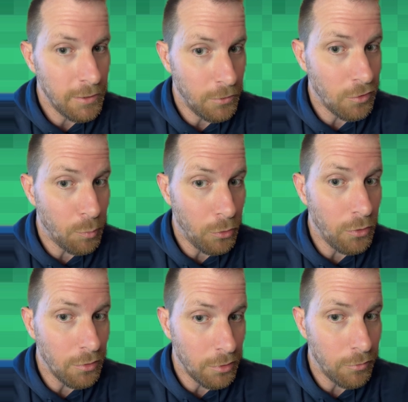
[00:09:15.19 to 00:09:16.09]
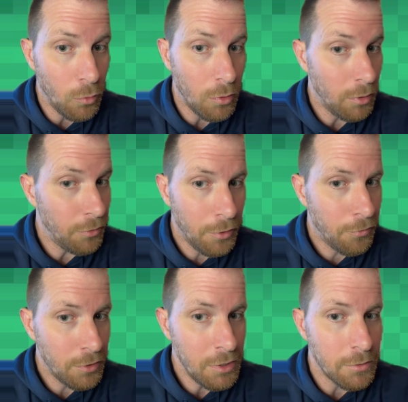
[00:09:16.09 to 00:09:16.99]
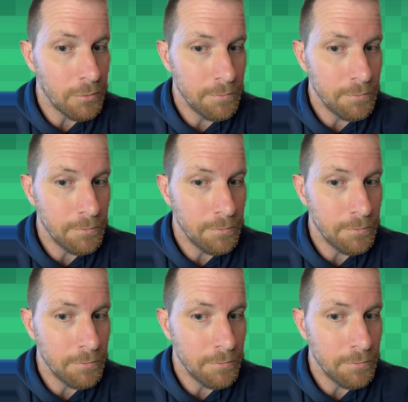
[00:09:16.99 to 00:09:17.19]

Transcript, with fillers: the spoils of war, they're for you.